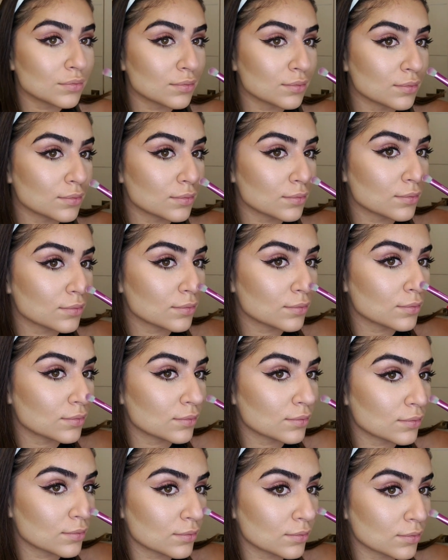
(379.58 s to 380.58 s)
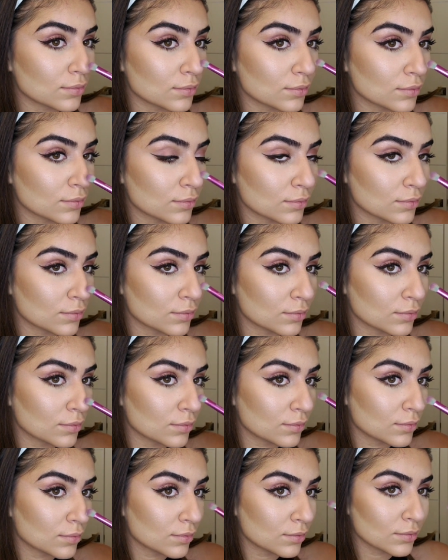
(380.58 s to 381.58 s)

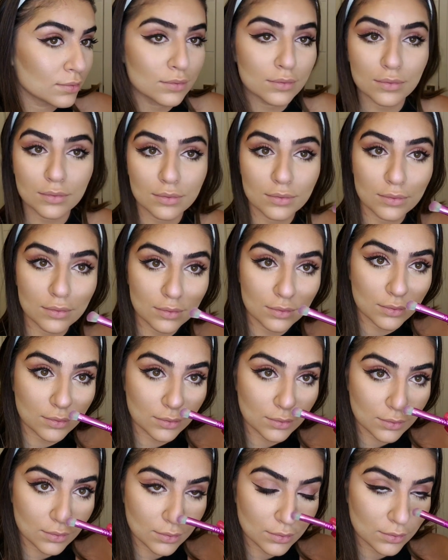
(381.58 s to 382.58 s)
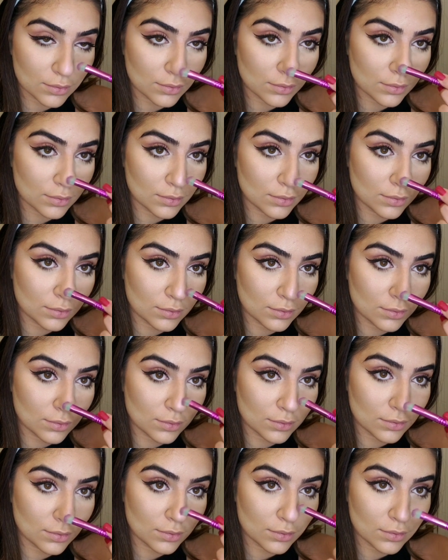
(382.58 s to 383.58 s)

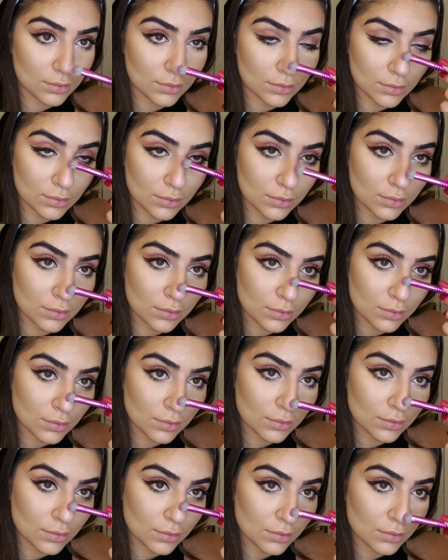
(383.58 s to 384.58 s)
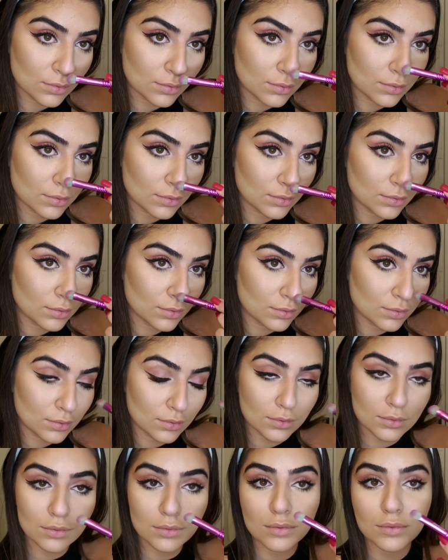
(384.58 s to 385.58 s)

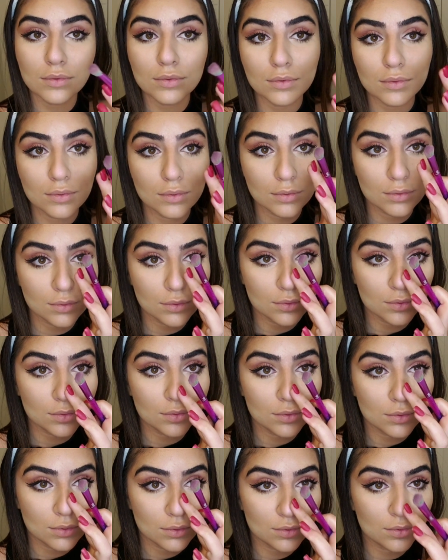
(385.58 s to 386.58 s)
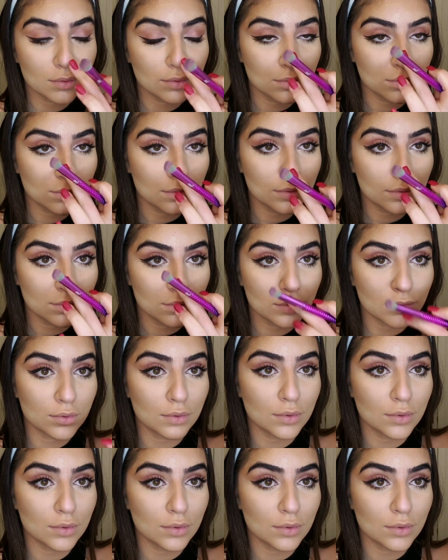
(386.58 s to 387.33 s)
Nothing is said.